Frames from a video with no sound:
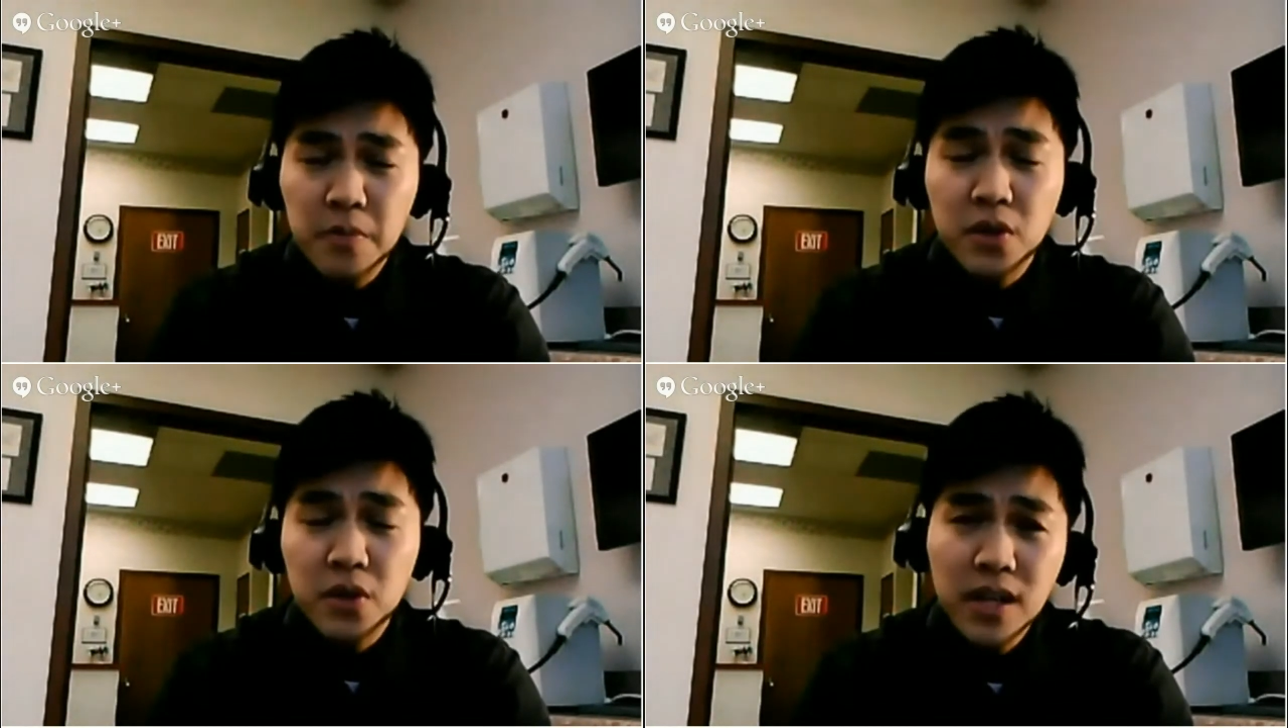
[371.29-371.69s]

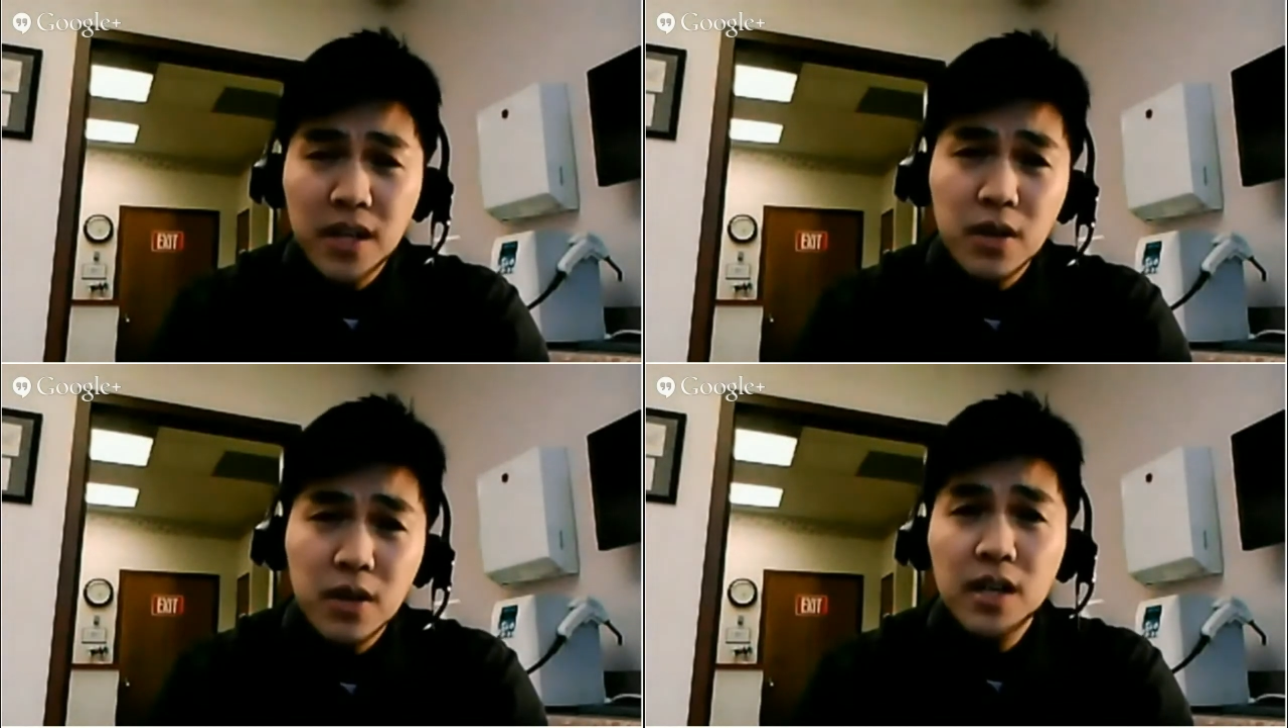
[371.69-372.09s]
So
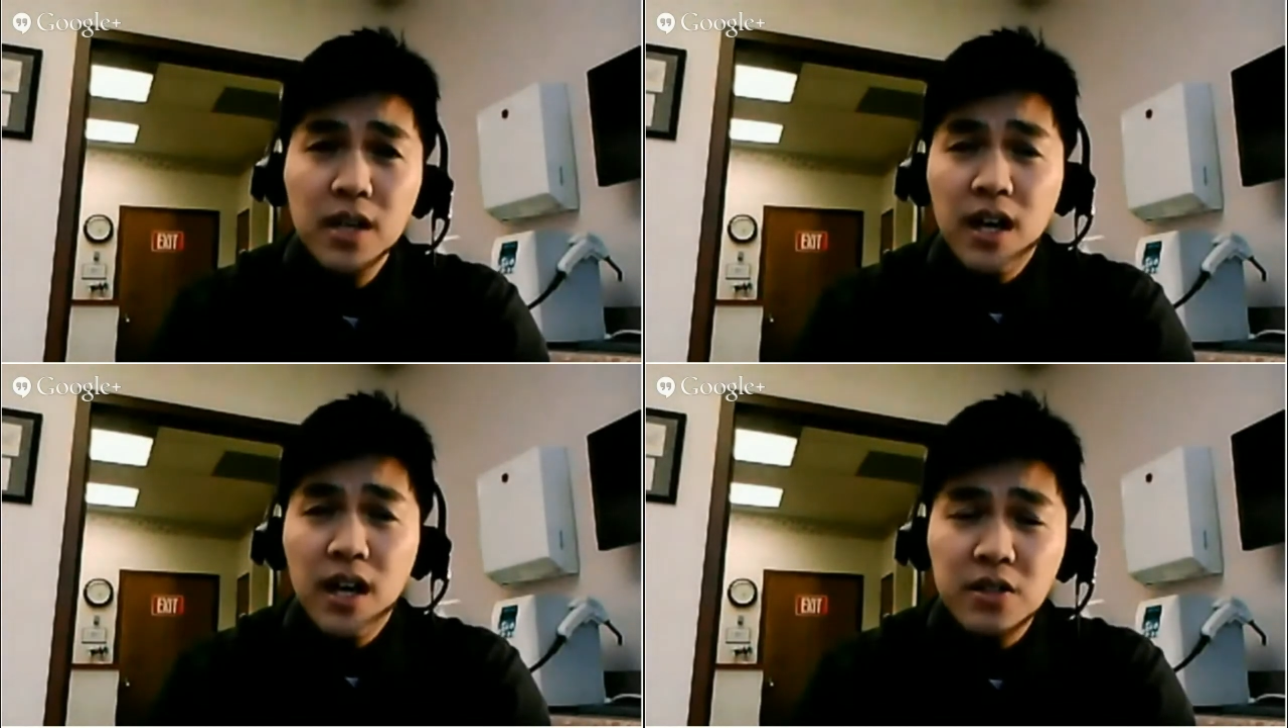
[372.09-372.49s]
that's why
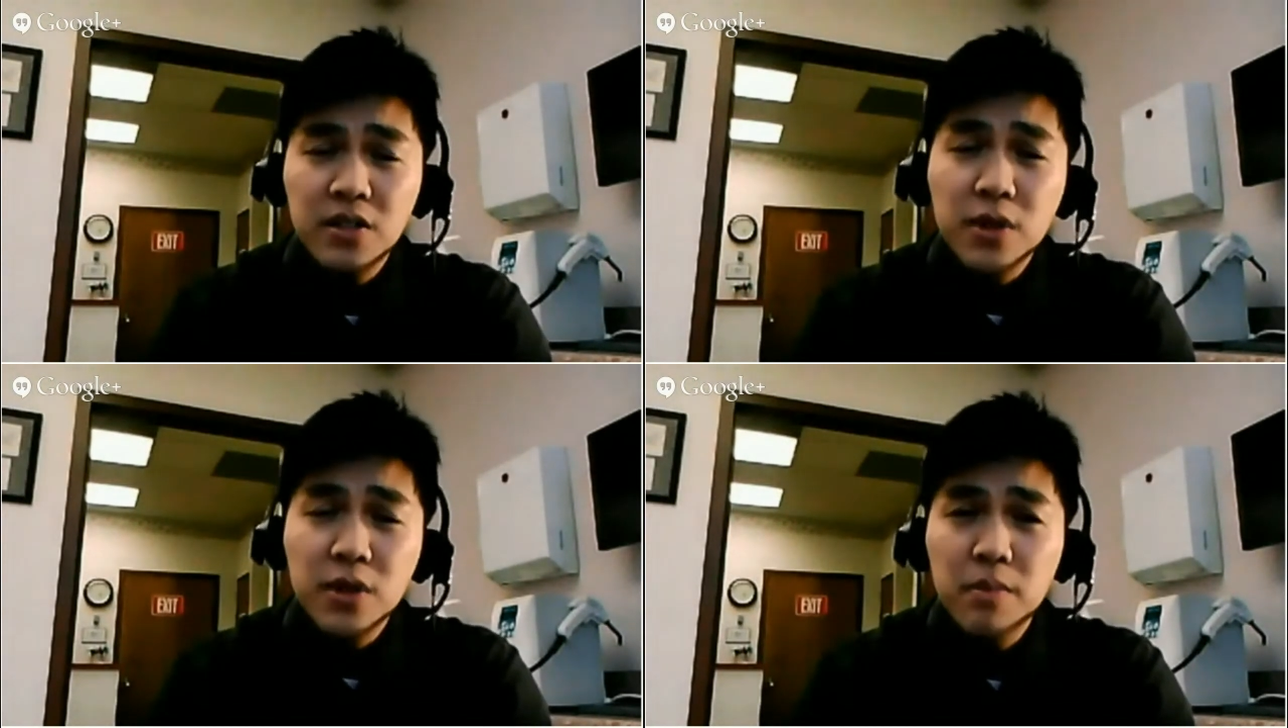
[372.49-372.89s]
I
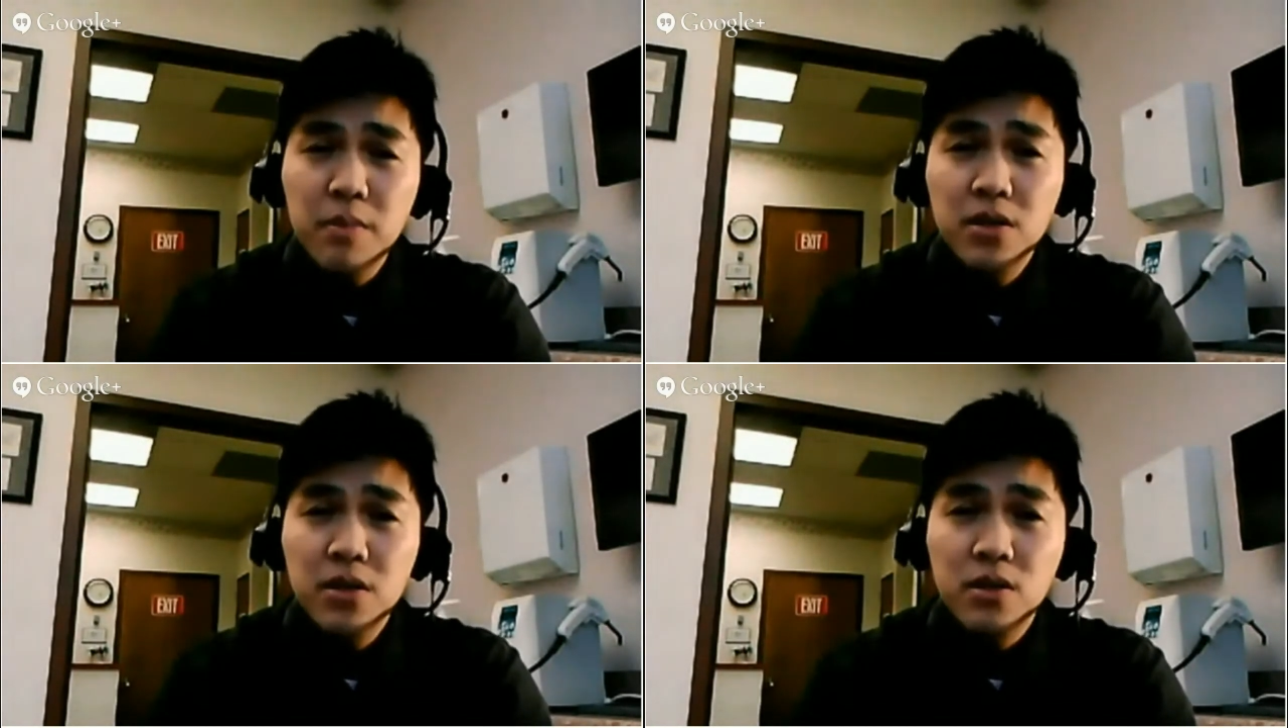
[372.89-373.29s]
still
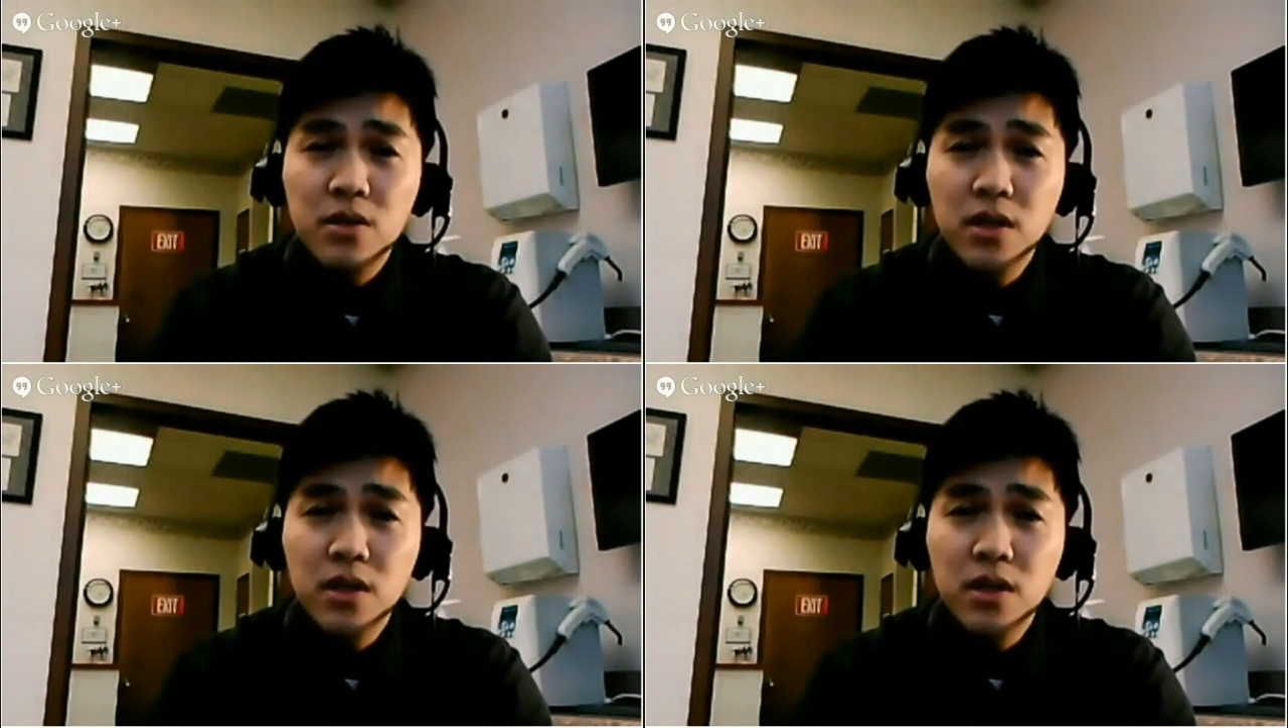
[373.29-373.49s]
recommend to